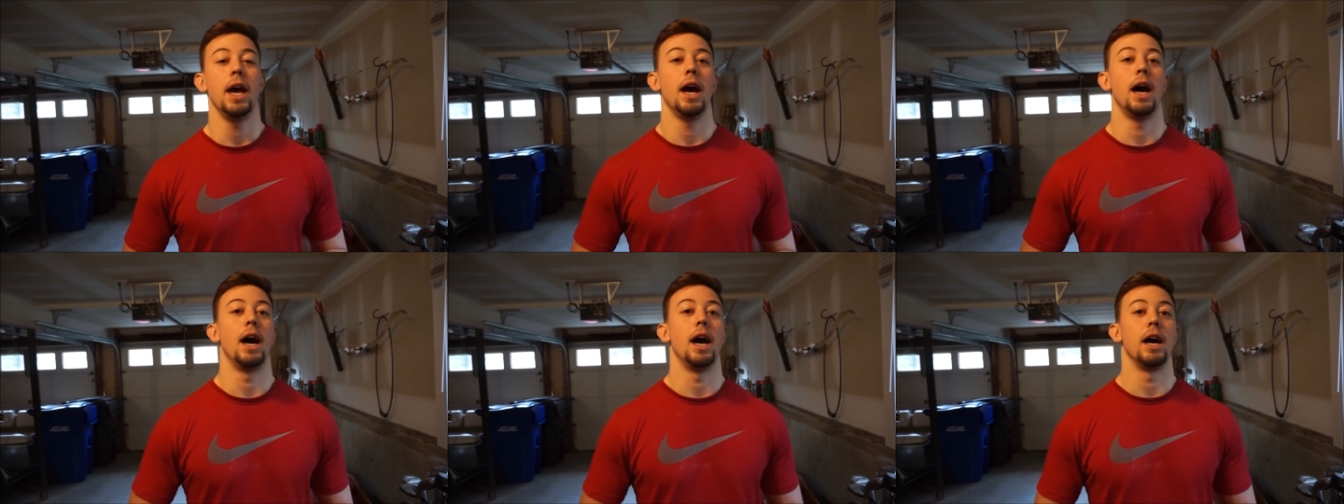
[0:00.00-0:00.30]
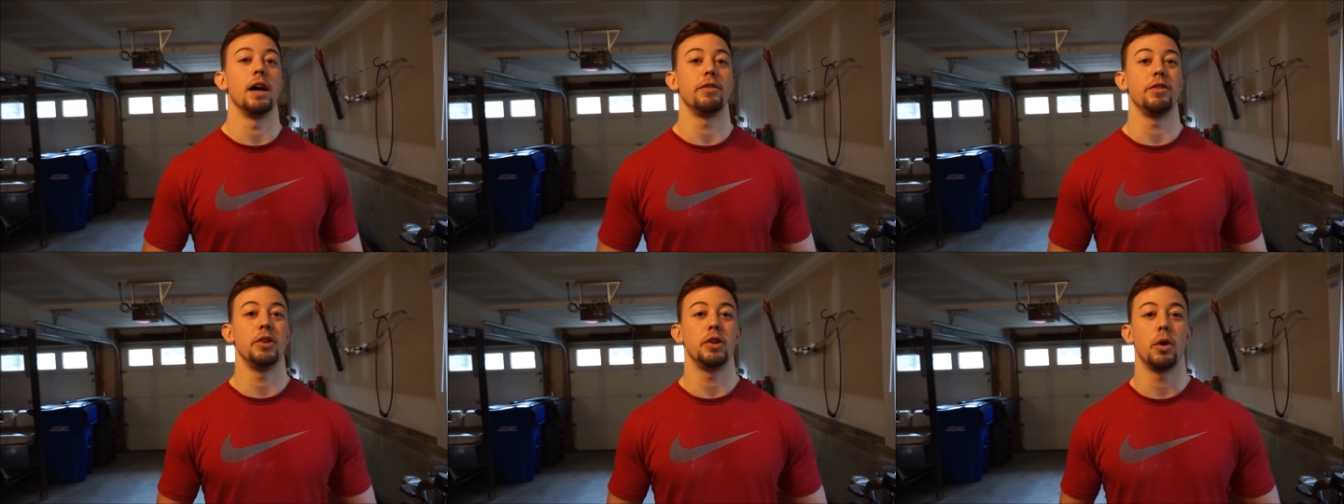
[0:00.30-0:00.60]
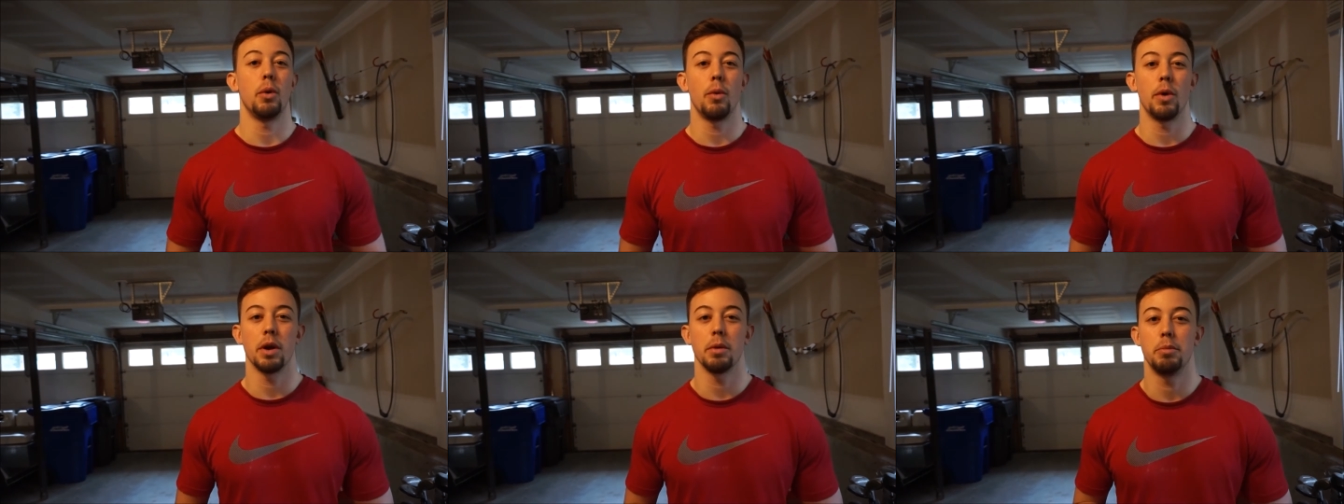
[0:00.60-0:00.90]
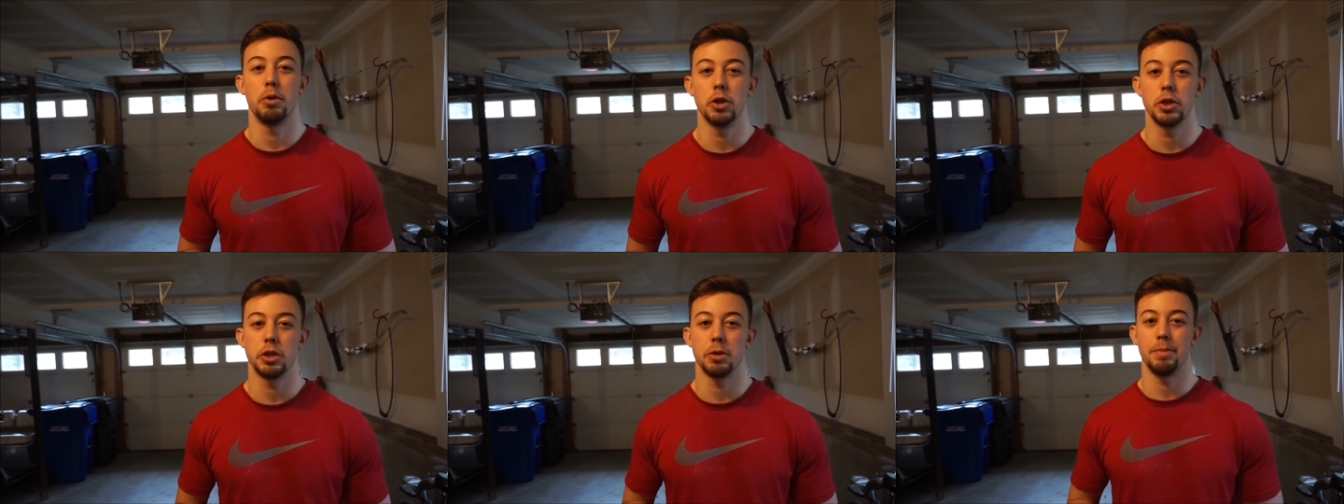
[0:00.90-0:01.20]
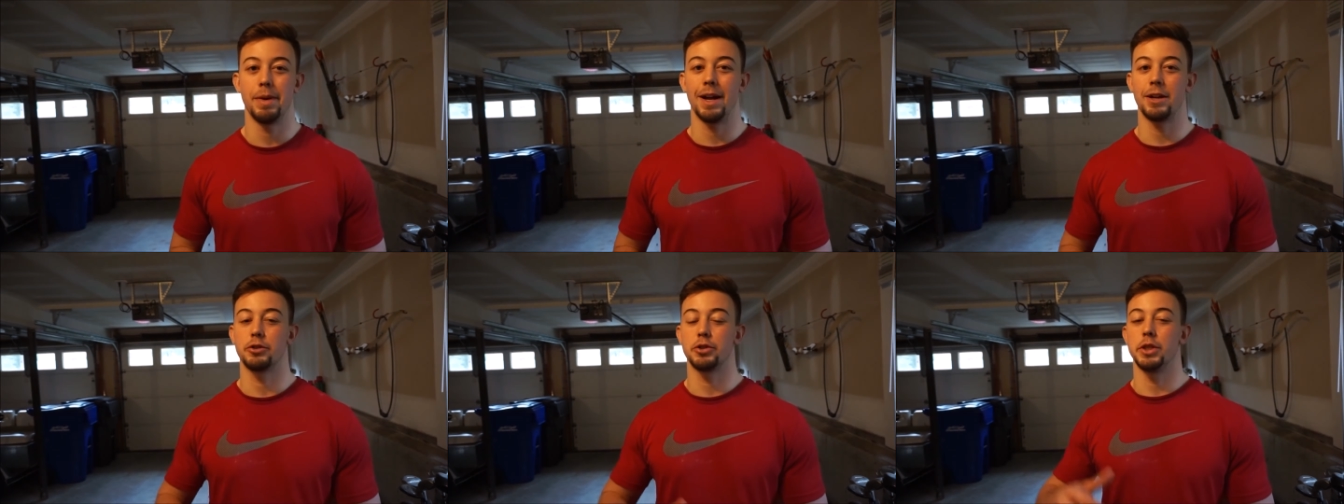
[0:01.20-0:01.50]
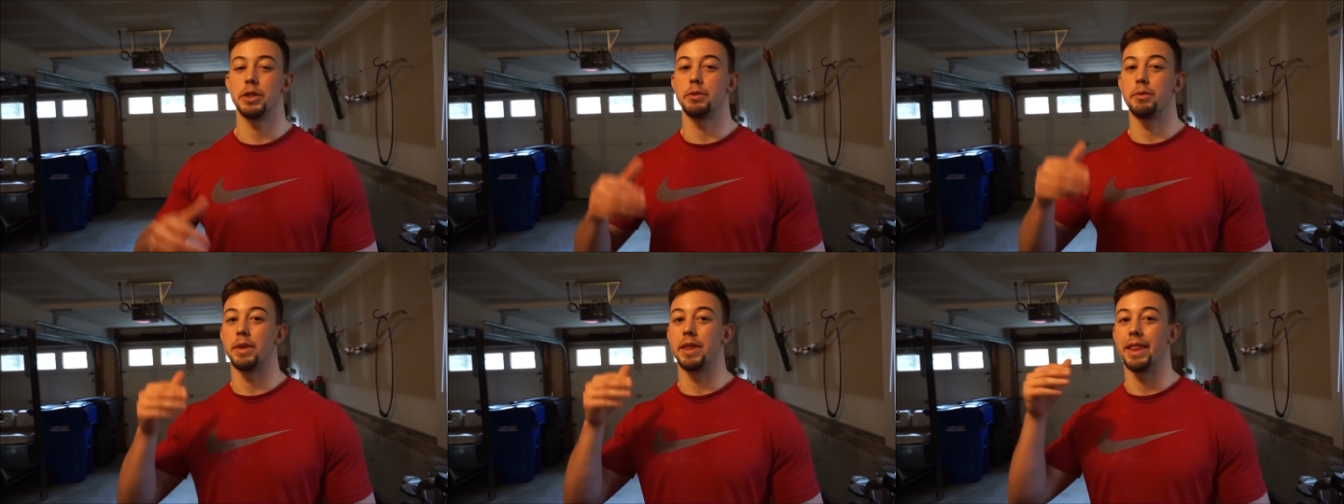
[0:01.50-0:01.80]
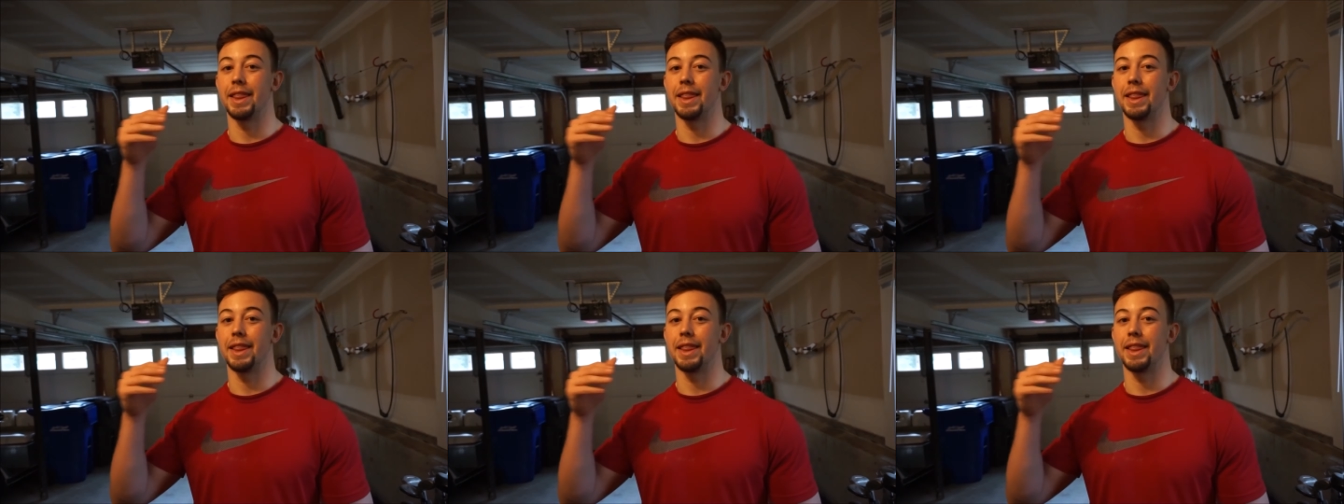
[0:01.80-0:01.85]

Uh, if you don't wanna push your boundaries with